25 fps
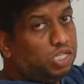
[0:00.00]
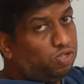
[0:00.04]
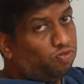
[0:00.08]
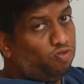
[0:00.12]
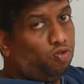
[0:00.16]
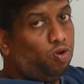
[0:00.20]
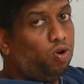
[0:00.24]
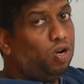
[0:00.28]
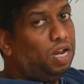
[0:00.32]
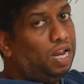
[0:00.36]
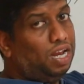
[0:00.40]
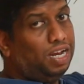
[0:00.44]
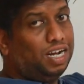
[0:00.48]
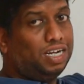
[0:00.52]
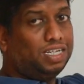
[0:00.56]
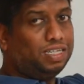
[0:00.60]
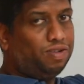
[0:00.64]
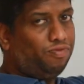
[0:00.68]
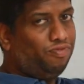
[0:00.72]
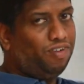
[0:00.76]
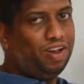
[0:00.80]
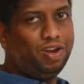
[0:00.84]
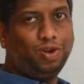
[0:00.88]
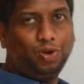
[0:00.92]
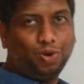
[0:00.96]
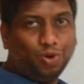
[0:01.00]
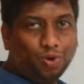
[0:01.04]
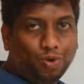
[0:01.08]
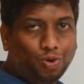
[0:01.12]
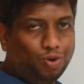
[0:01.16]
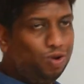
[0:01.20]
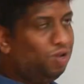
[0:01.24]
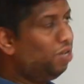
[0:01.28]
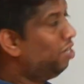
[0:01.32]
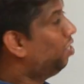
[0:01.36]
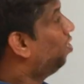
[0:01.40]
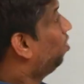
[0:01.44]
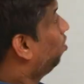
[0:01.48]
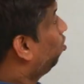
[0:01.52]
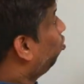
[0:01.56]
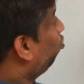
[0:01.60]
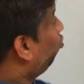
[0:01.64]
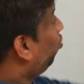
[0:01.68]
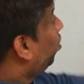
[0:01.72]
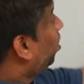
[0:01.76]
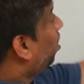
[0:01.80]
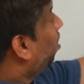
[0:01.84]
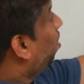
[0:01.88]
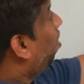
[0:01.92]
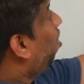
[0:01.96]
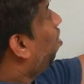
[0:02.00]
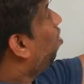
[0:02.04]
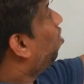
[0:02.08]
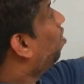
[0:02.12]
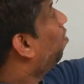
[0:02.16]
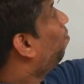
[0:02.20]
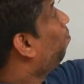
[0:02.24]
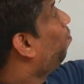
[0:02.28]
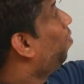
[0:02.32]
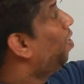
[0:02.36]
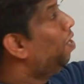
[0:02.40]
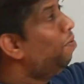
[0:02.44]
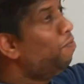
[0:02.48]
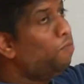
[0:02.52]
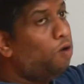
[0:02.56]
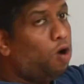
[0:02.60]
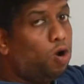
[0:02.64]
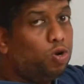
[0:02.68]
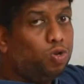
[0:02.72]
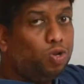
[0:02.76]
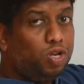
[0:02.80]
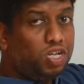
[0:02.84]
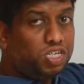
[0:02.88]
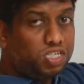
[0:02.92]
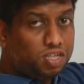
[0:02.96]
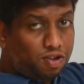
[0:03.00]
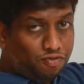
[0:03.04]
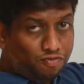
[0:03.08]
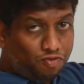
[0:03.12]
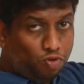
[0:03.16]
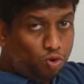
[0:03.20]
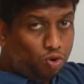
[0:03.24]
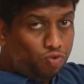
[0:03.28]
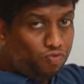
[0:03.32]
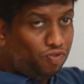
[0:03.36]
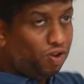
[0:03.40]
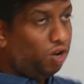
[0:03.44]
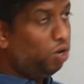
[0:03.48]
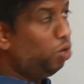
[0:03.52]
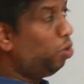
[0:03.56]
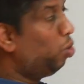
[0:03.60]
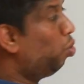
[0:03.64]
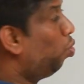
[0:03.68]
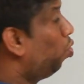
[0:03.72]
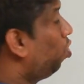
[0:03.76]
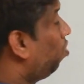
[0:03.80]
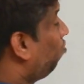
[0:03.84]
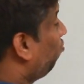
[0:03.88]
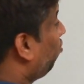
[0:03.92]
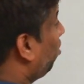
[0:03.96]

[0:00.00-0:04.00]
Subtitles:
is float, I'll get some value. No, we cannot apply modulus on float value. Don't